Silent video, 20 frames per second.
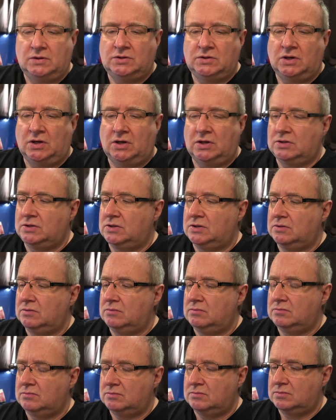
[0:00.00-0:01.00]
charge
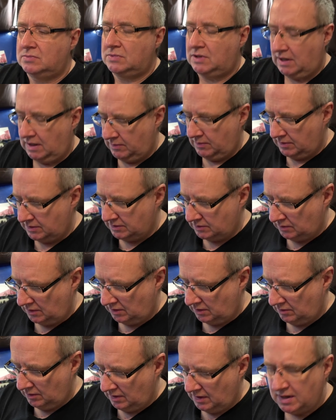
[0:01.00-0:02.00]
cable as
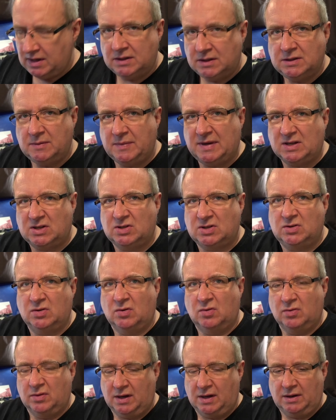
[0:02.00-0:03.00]
well. It's a bit
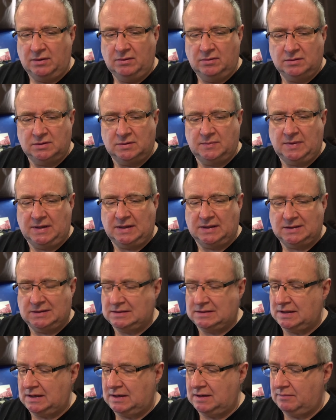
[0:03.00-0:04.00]
short though.
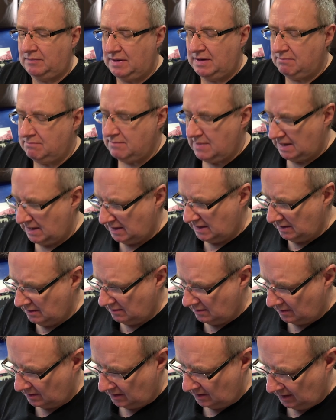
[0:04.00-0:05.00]
It's a bit mean,
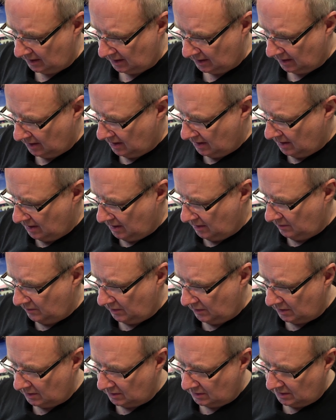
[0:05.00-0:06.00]
I think,
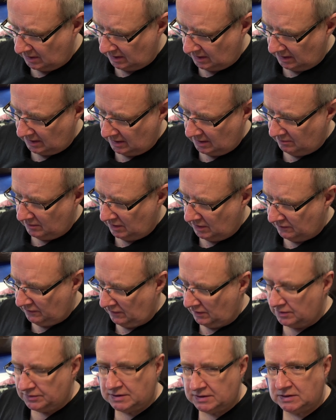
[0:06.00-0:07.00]
but the
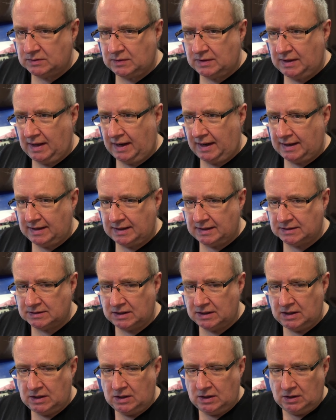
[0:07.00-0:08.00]
advantage with that
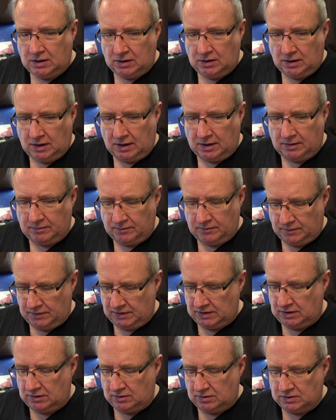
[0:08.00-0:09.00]
is
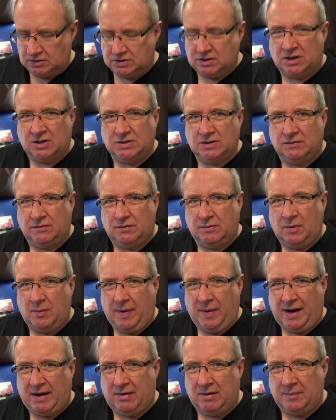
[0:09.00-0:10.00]
that you can charge it from a
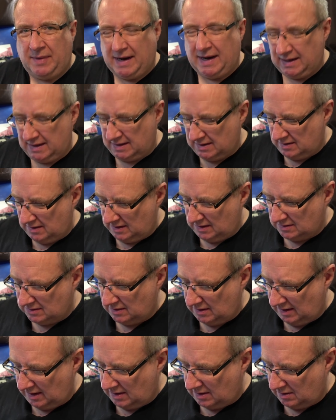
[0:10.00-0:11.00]
power bank and things
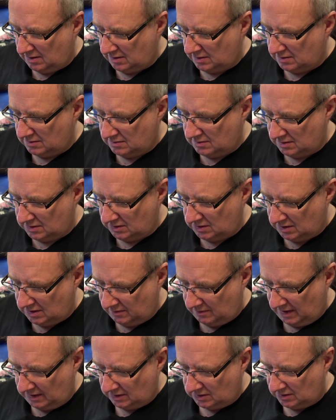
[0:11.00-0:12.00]
like that, I should
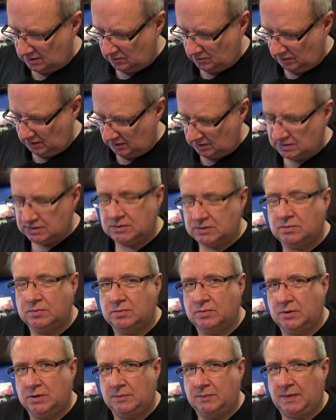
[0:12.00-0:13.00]
imagine, which
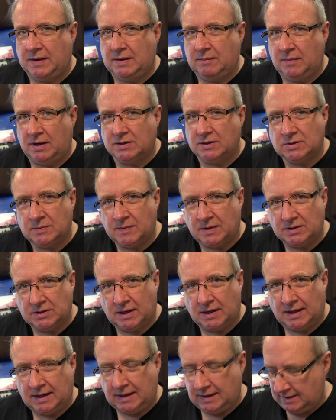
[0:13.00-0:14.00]
would be much
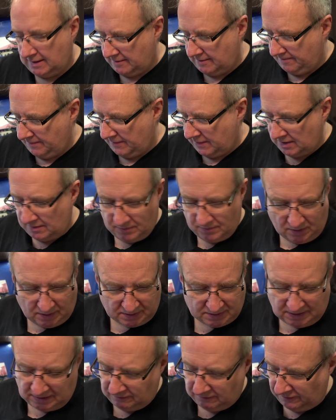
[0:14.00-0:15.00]
cleaner.
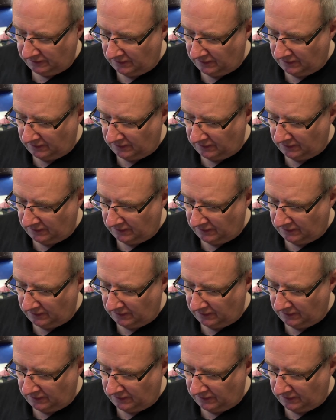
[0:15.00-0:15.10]
I did